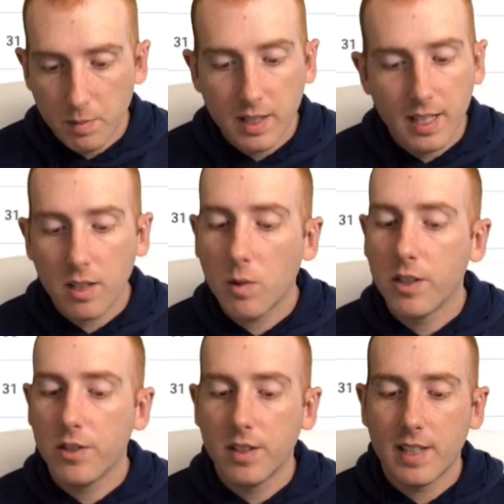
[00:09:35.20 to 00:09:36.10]
But then the
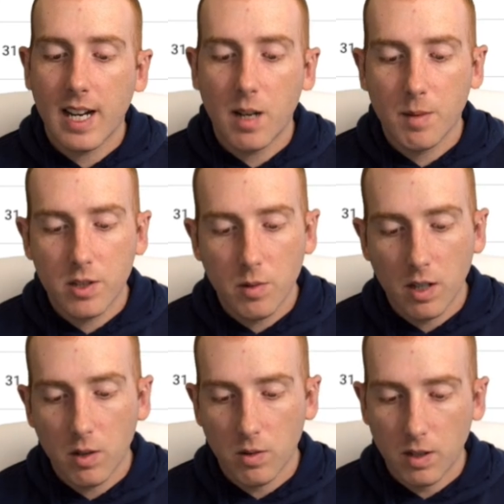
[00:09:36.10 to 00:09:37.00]
question is, how much do
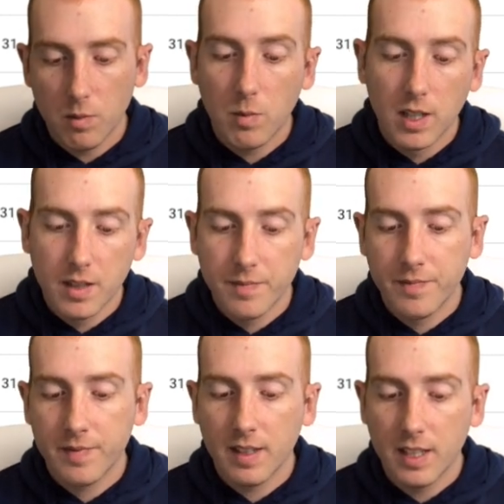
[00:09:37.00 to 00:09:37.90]
I order? Well,
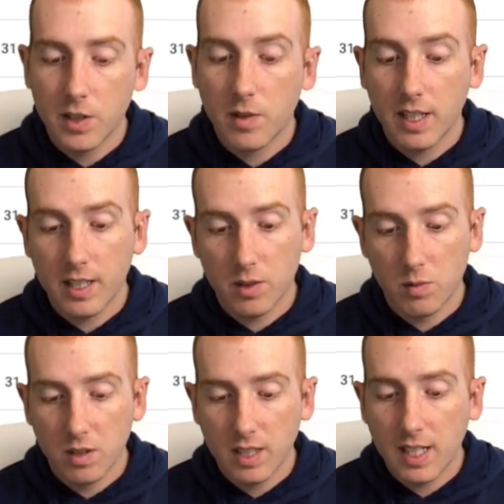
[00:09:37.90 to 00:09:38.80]
this rank is
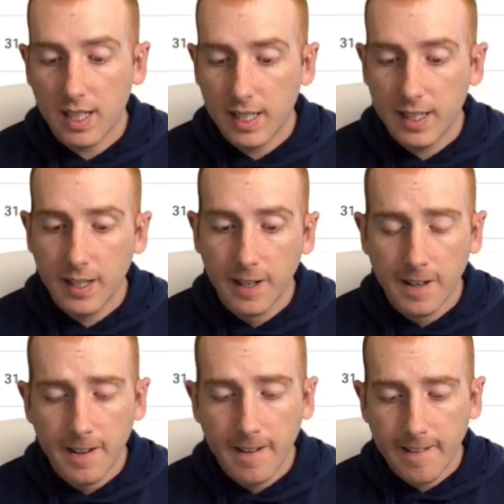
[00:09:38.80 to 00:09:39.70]
really high.
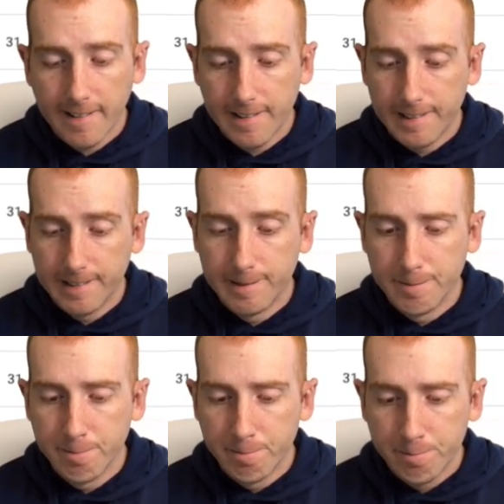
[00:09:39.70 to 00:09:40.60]

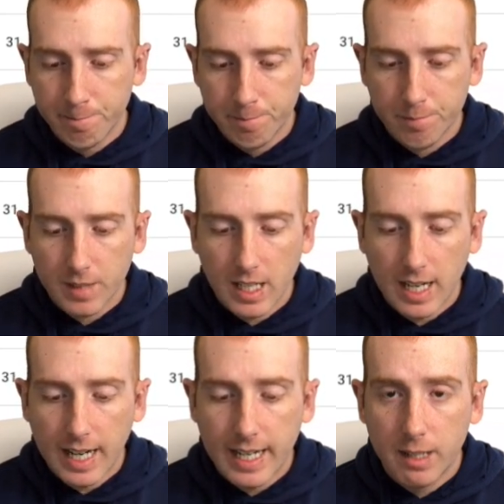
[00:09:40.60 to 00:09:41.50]
Um,
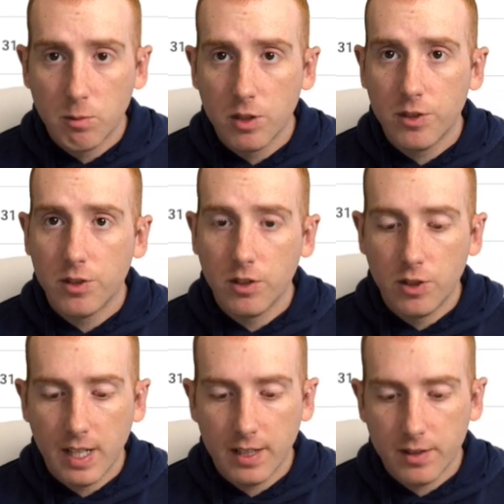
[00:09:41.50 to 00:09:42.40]
I would
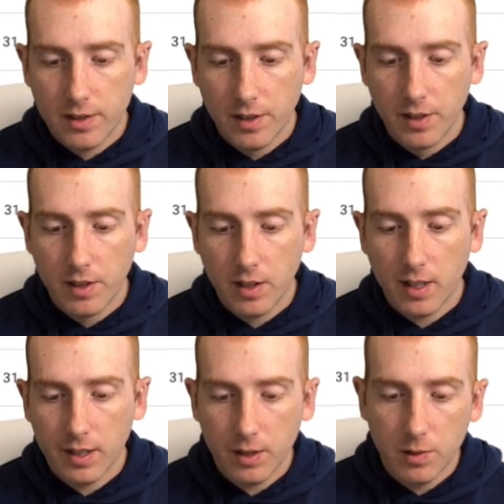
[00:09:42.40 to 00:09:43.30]
suggest
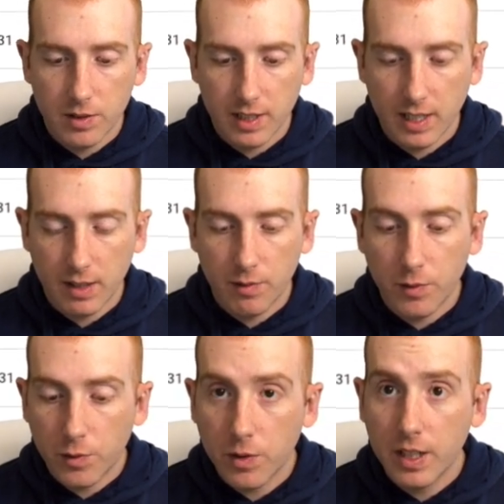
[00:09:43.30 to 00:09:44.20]
uh, using a
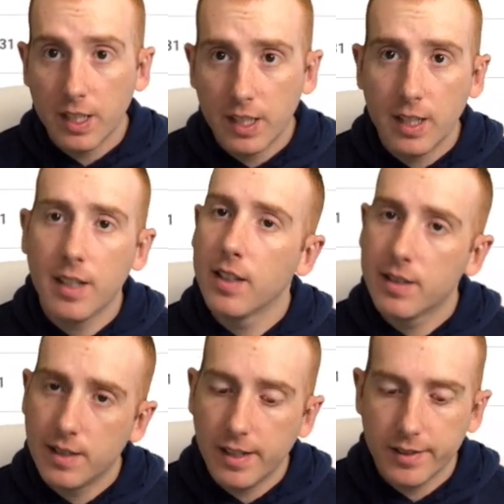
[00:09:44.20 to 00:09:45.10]
free
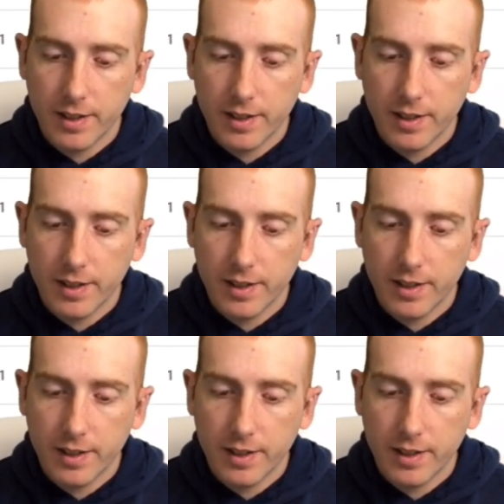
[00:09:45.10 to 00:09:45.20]
sales